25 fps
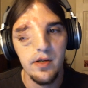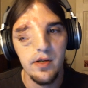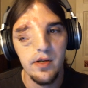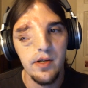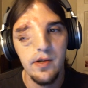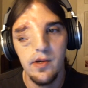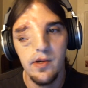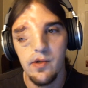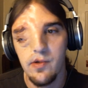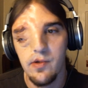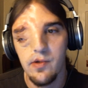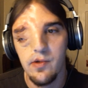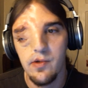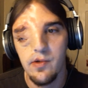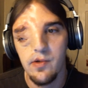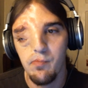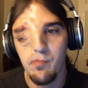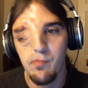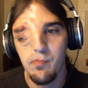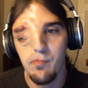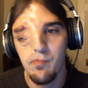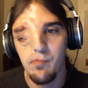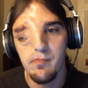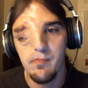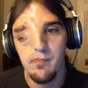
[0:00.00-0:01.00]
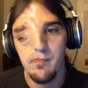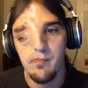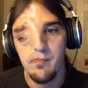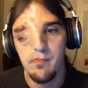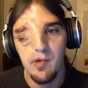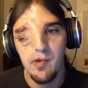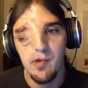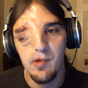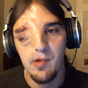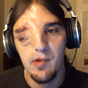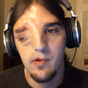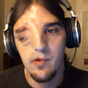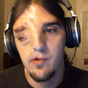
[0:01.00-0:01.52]
uh, it's just too
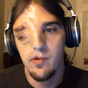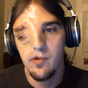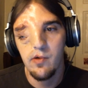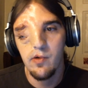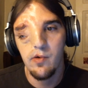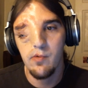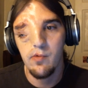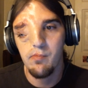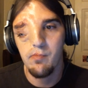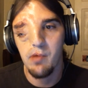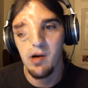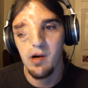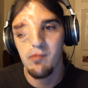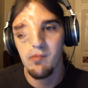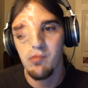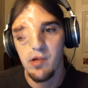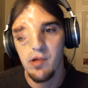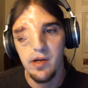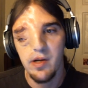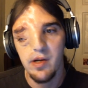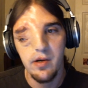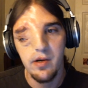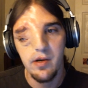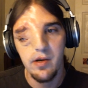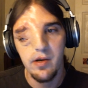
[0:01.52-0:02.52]
maybe it's just too